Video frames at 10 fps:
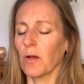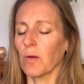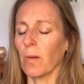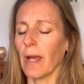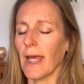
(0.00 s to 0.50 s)

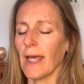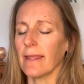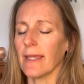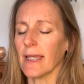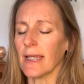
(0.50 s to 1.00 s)
where
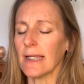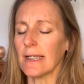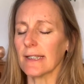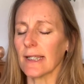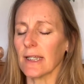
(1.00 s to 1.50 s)
the
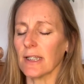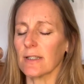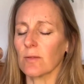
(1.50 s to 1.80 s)
ease is,